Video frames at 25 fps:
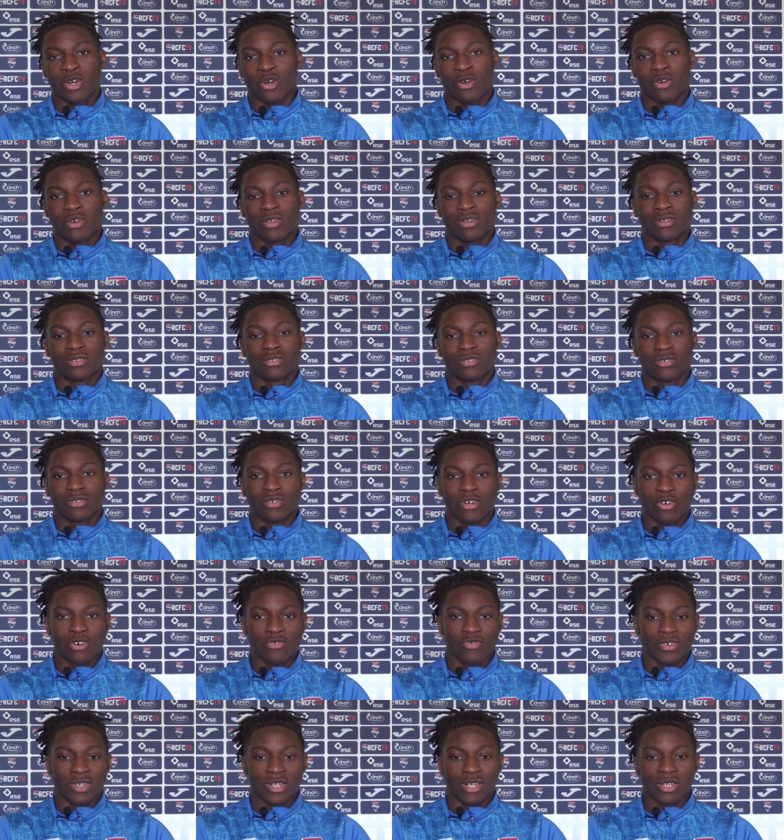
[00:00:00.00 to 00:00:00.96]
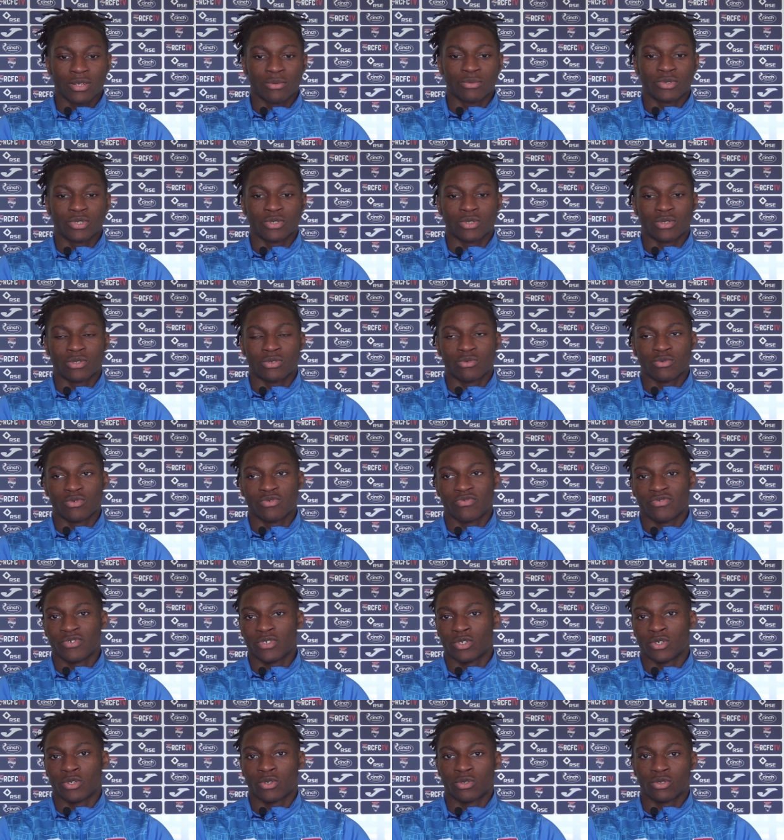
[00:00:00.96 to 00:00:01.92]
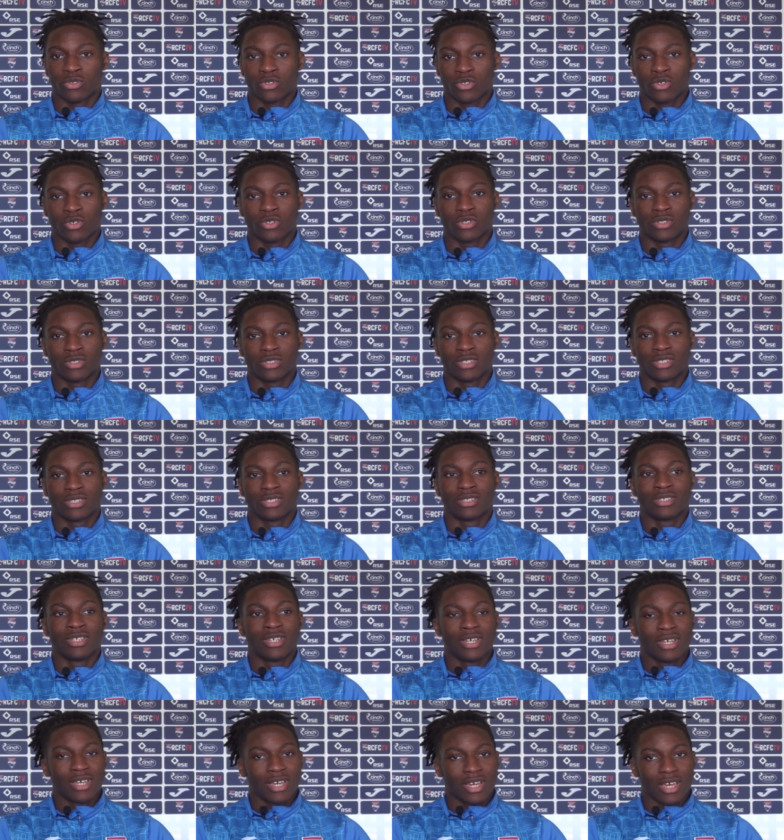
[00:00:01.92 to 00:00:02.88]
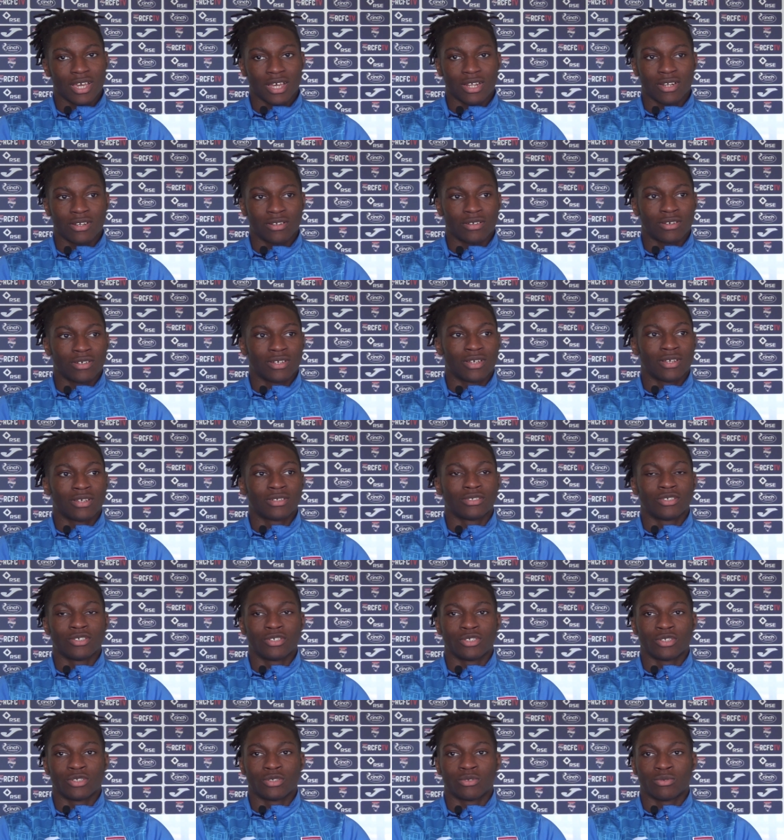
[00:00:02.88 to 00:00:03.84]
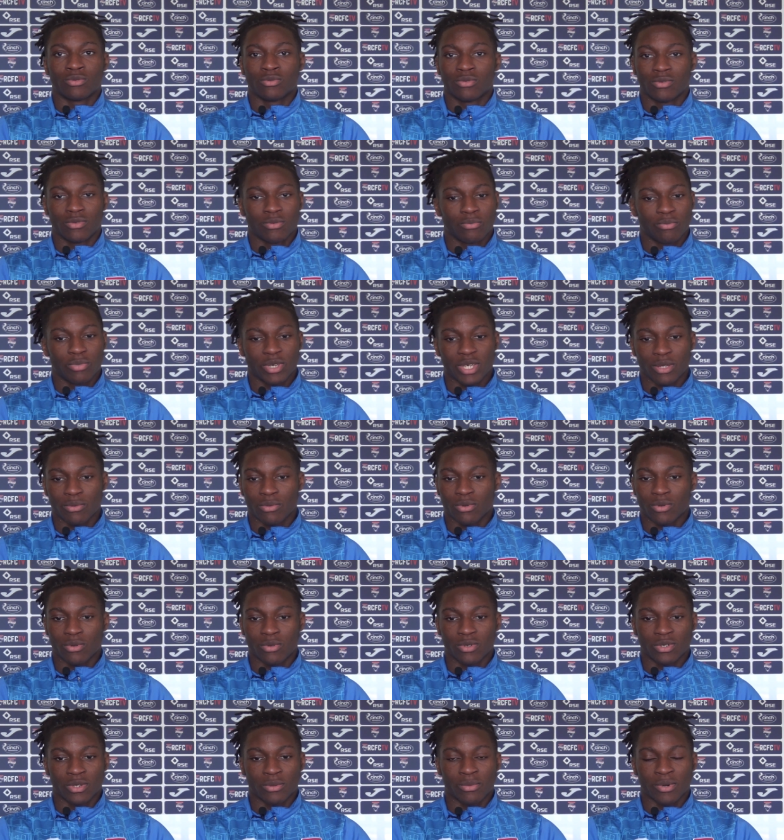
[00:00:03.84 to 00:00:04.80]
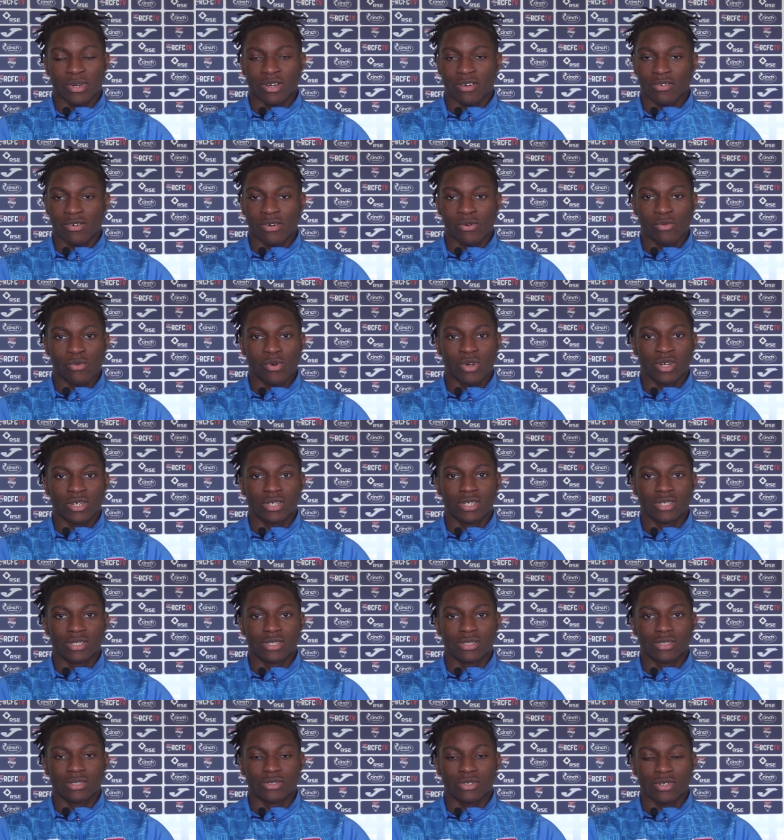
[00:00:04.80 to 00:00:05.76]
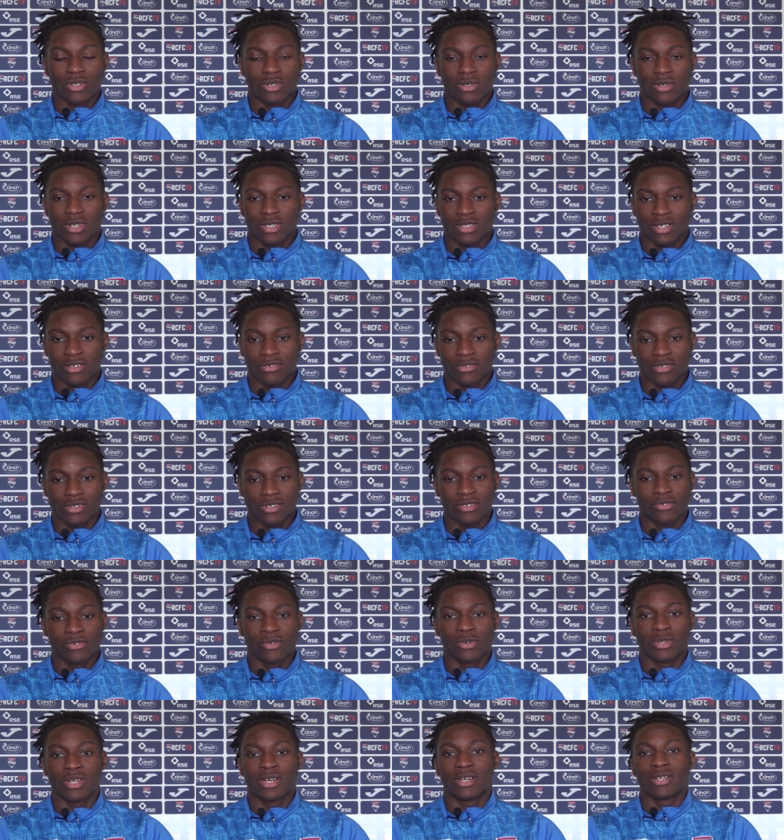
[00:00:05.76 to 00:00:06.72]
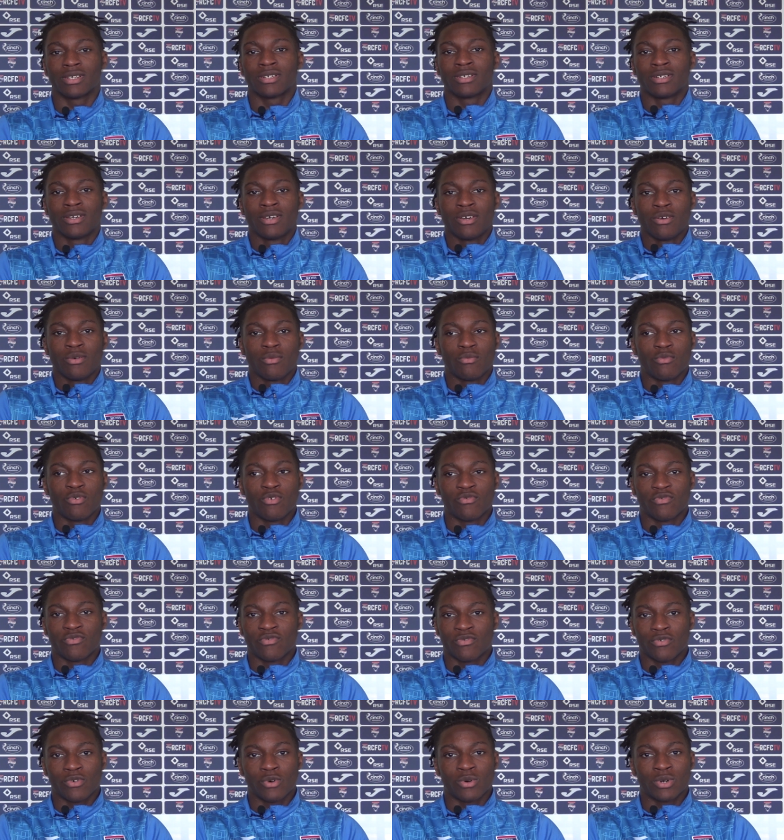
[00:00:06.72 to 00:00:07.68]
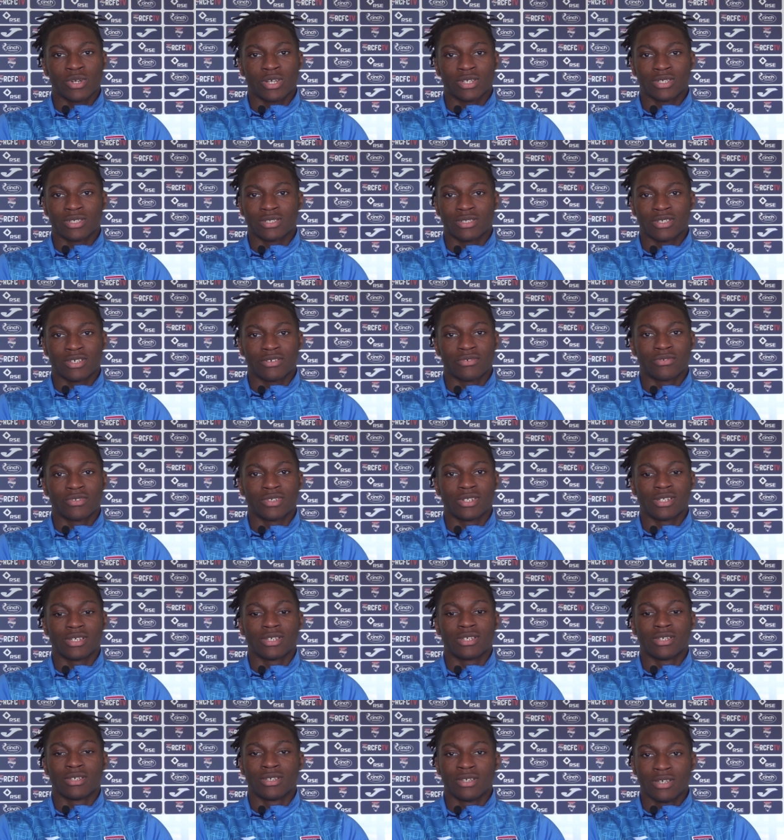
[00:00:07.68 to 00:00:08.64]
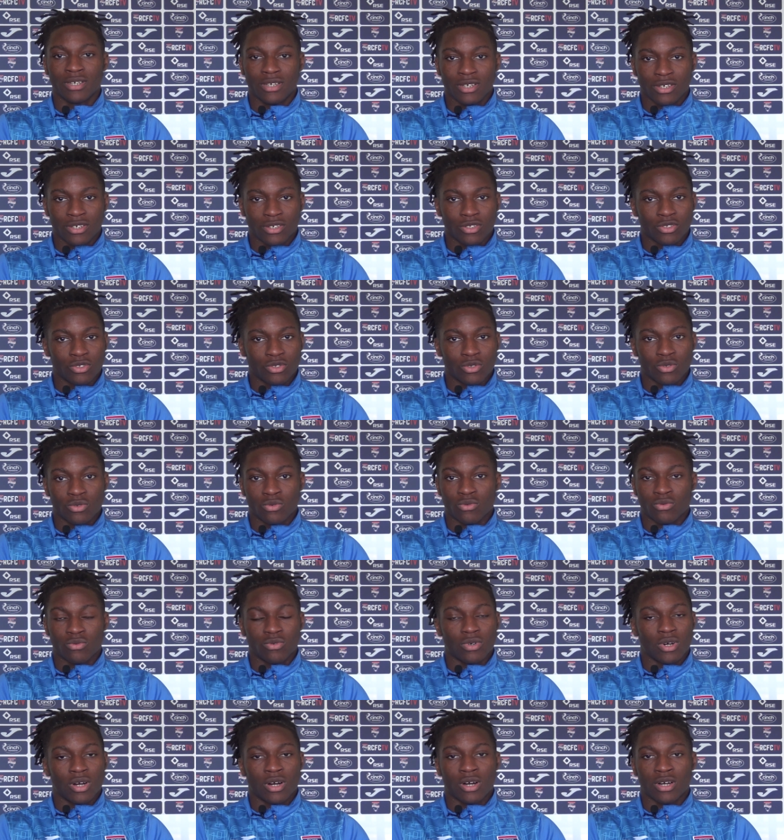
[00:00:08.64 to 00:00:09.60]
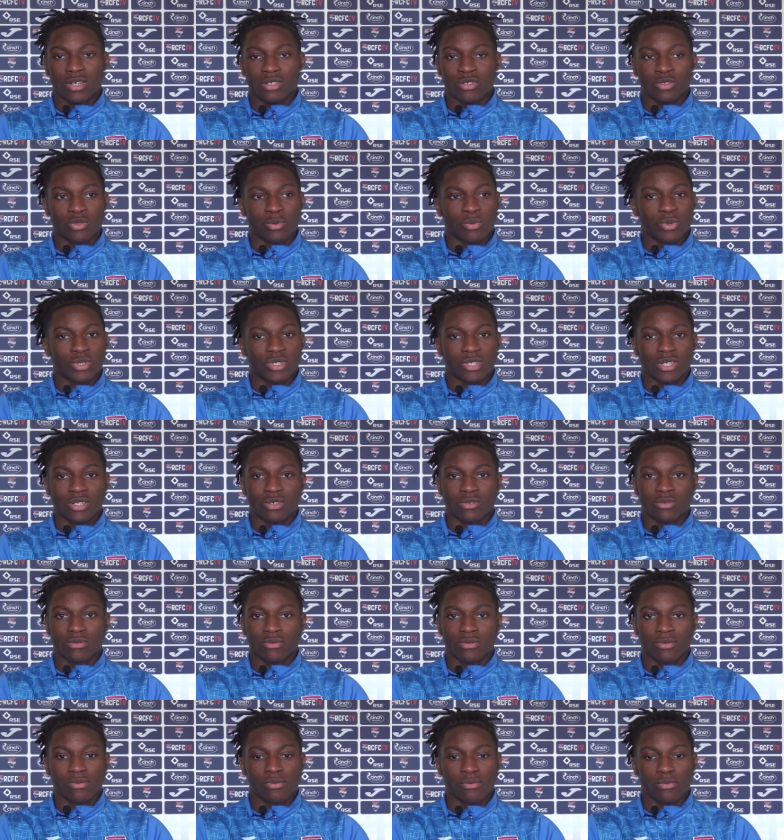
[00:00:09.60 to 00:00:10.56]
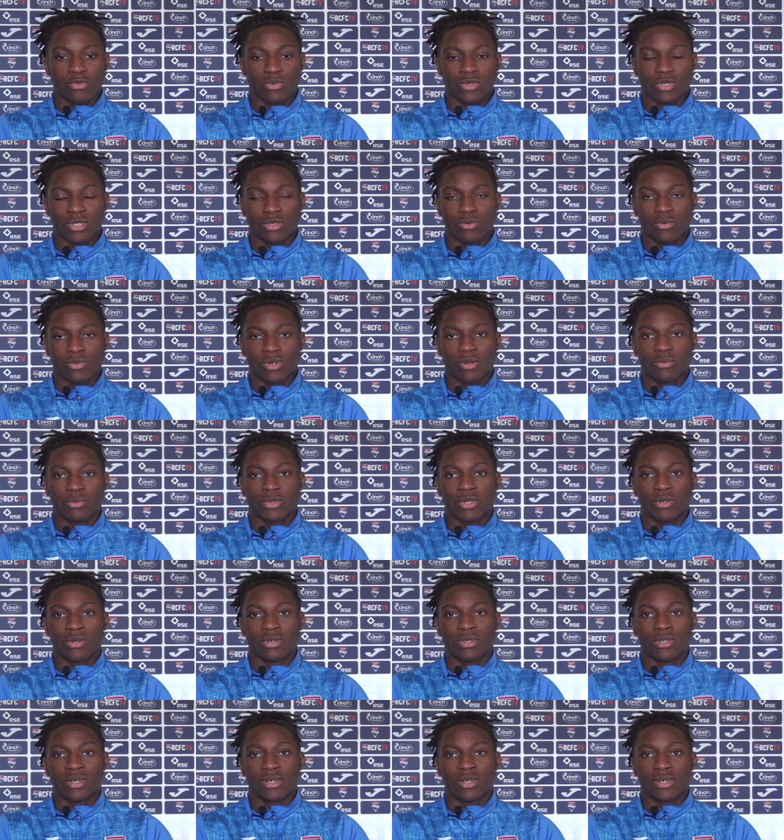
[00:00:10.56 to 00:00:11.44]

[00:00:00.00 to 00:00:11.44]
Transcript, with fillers: going over clips on with you know Don and and uh, you know people in the background working. So I definitely feel like moving forward, I can definitely do hundred percent more than what I'm doing